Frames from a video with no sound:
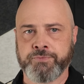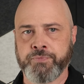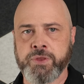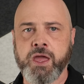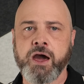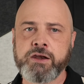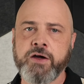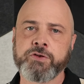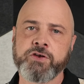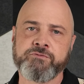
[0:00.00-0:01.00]
Another
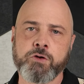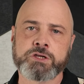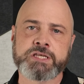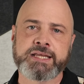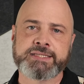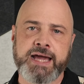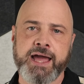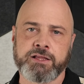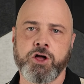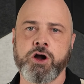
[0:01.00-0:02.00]
to focus on
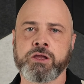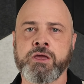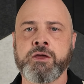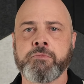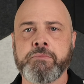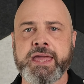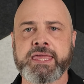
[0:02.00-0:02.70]
dialogue, making